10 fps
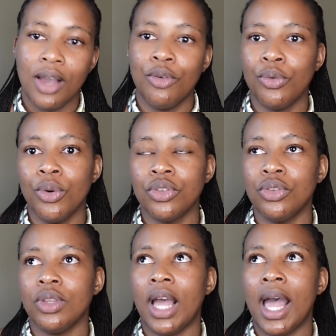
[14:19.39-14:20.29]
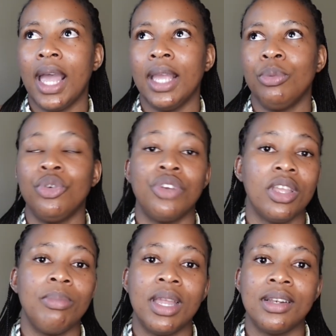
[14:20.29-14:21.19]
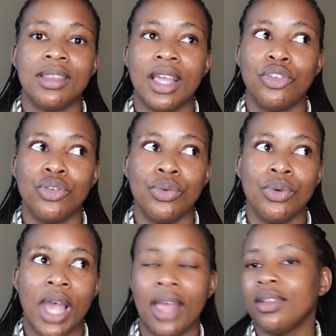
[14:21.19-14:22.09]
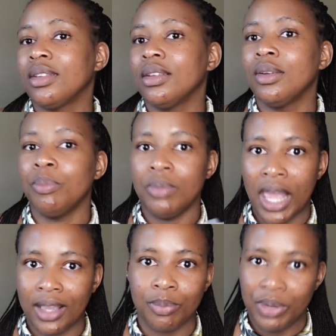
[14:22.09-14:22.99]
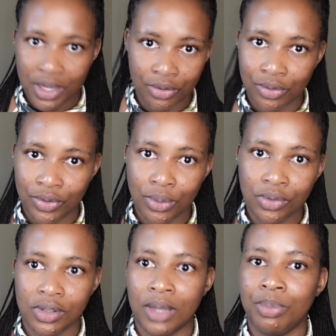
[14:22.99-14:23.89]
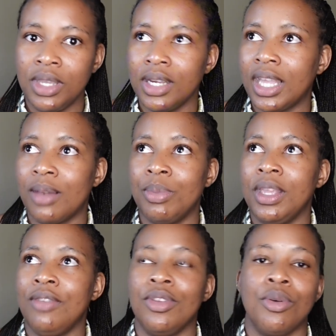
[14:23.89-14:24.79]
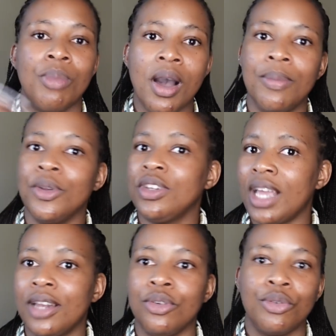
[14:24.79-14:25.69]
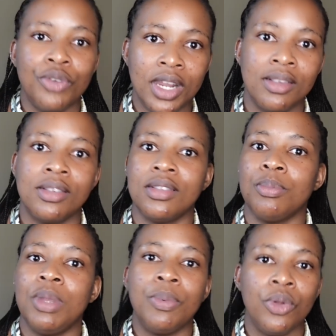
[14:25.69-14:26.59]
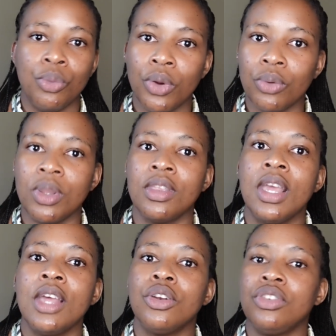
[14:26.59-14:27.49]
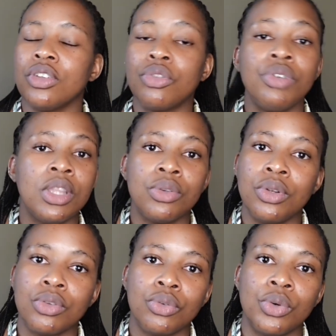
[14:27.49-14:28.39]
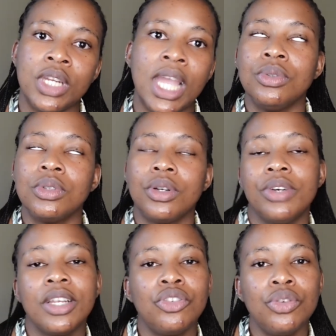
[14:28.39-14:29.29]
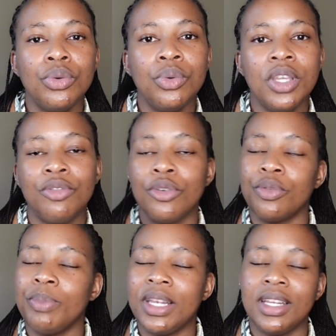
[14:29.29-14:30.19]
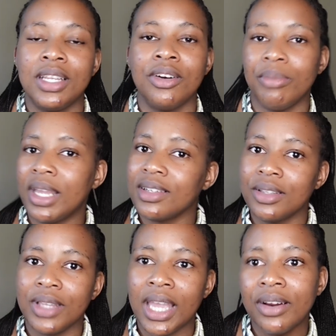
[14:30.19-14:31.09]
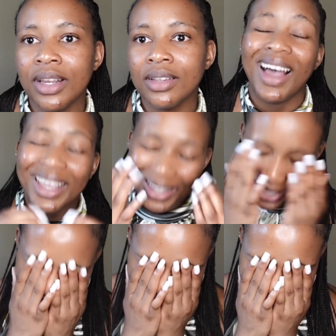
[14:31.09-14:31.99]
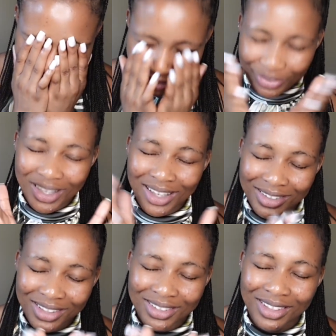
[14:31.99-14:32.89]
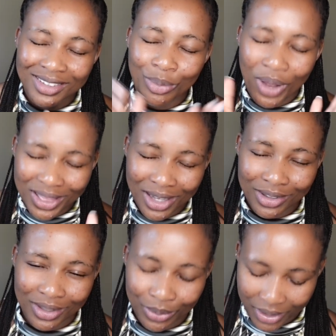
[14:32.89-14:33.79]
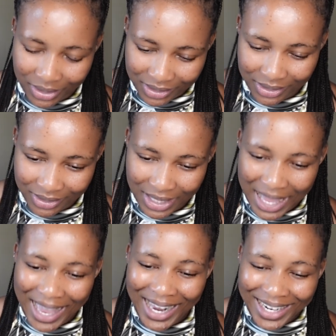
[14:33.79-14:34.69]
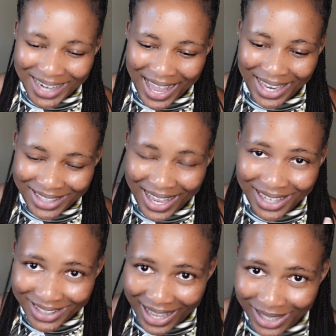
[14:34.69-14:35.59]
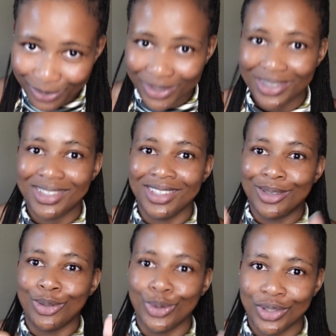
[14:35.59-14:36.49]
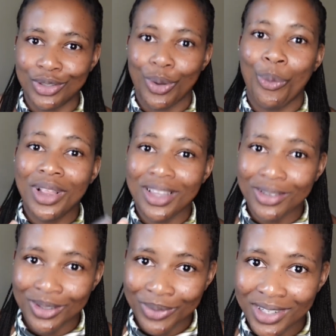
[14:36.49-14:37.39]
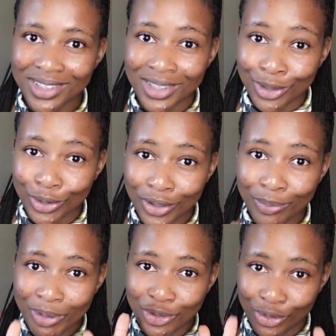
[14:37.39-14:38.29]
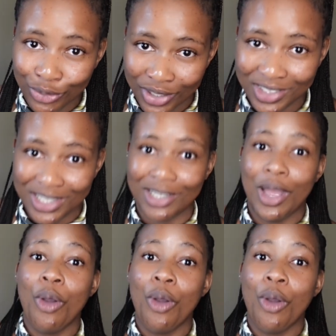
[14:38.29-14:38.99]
Of course, I would recommend that you ask like peer reviews. A peer can be even your mom, your dad, your friends, people you work with, to just read through your story, correct you if you've made any grammatical errors. Again, if the essay says 1,000 words, 999 words is good. 1,000 words is good, but you're stretching it.